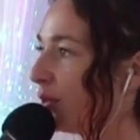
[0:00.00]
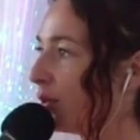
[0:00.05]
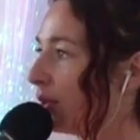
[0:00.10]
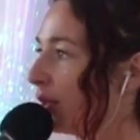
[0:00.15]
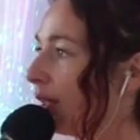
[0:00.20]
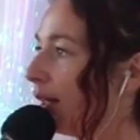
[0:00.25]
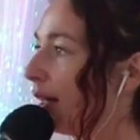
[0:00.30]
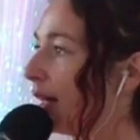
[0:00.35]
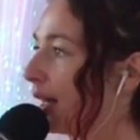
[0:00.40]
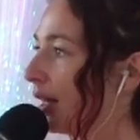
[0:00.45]

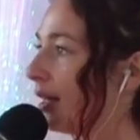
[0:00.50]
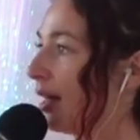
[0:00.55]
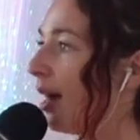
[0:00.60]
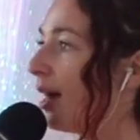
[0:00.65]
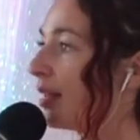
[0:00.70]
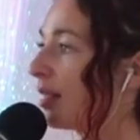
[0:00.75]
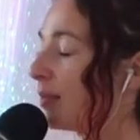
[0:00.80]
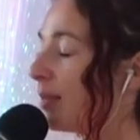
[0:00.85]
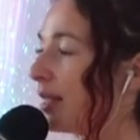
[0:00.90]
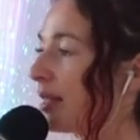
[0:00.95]
or I could
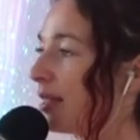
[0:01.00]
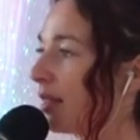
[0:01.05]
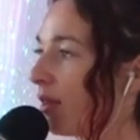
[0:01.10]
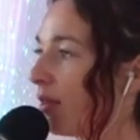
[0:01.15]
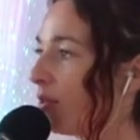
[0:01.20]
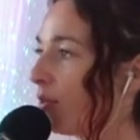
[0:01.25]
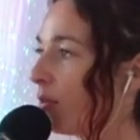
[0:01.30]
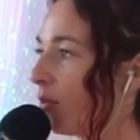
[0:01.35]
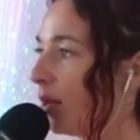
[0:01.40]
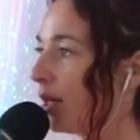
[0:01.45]
ask
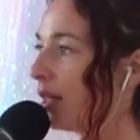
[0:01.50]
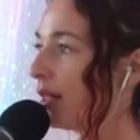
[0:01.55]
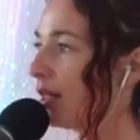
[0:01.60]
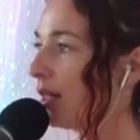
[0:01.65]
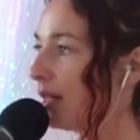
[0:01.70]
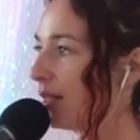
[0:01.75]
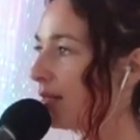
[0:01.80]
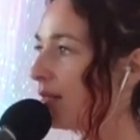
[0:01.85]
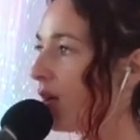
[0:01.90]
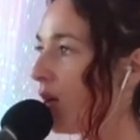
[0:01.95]
myself, what
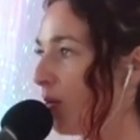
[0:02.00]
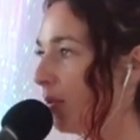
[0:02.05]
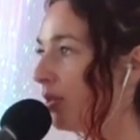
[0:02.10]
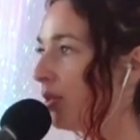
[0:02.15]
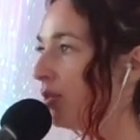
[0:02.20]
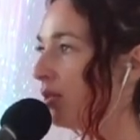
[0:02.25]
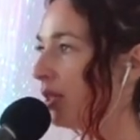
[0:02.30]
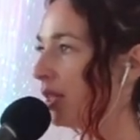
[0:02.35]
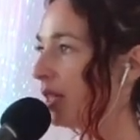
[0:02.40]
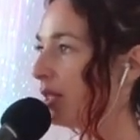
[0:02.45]
is the
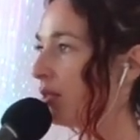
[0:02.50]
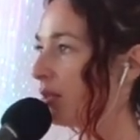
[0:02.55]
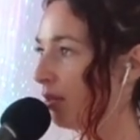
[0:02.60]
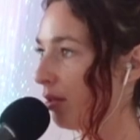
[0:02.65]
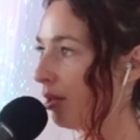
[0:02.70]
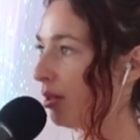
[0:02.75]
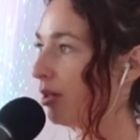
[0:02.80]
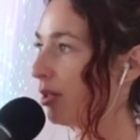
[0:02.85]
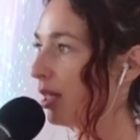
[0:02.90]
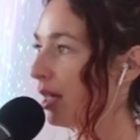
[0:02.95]
opportunity to
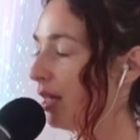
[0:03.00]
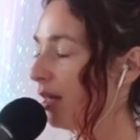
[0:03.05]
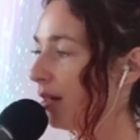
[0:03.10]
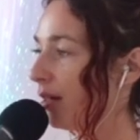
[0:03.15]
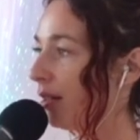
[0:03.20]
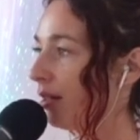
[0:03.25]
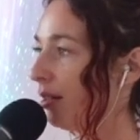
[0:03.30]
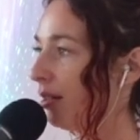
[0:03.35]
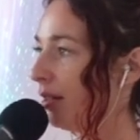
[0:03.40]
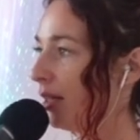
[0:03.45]
learn
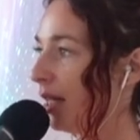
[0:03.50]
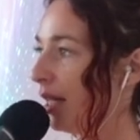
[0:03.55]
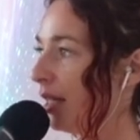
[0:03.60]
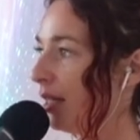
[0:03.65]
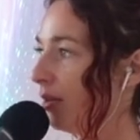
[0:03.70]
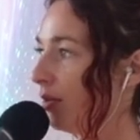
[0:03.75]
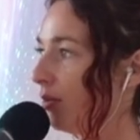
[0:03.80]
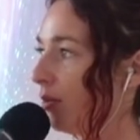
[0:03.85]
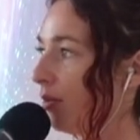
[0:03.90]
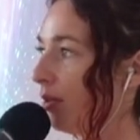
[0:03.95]
here?
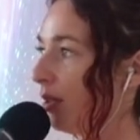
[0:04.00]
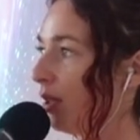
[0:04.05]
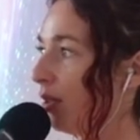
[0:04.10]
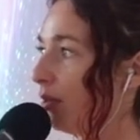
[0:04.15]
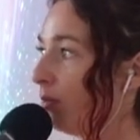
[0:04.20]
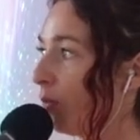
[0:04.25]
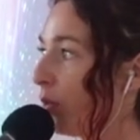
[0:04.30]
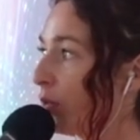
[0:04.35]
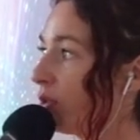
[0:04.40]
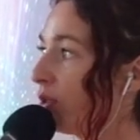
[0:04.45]
And
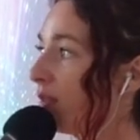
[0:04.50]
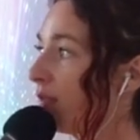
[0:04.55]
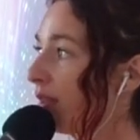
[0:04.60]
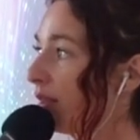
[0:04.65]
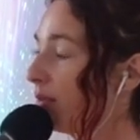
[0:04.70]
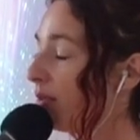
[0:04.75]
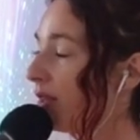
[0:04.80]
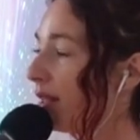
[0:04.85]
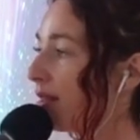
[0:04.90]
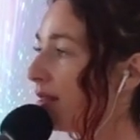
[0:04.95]
most of
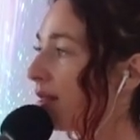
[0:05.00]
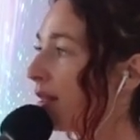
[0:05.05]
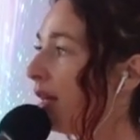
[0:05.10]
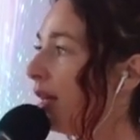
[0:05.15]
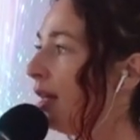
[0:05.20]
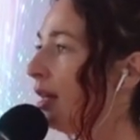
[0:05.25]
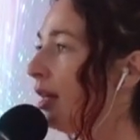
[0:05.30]
it was,